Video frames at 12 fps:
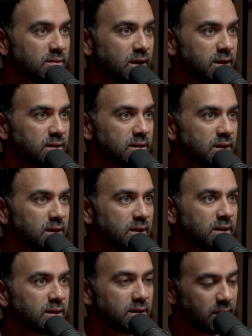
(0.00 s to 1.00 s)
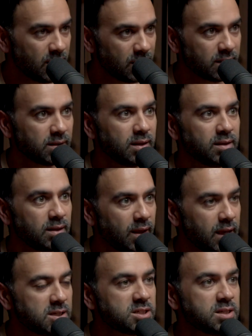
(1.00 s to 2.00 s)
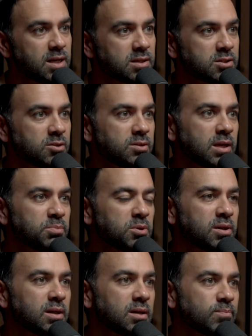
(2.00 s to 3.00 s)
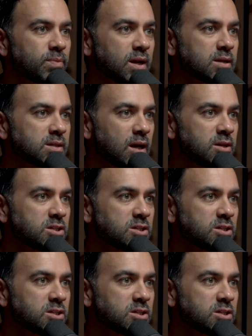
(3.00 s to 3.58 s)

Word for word: right? Really? Yeah. I didn't know that. HCSO deputy, Harris County